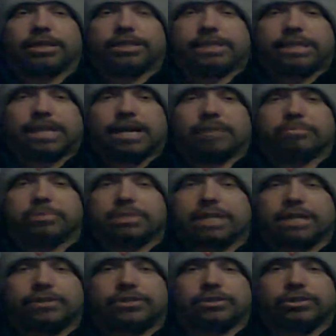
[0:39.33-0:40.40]

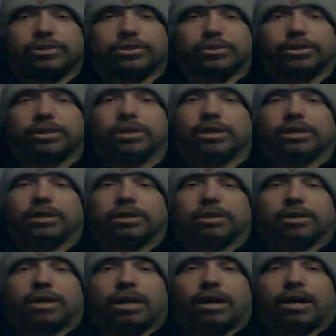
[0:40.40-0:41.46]
DM-centered
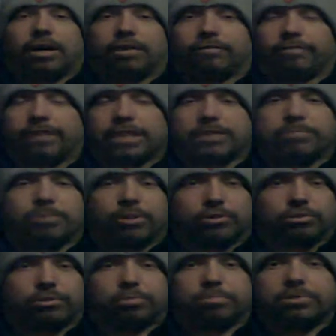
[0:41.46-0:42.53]
Facebook
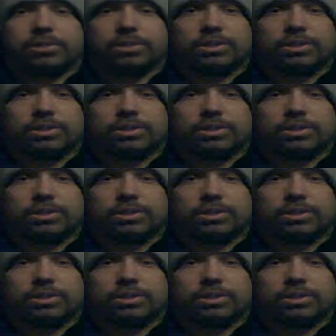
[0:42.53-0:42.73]
groups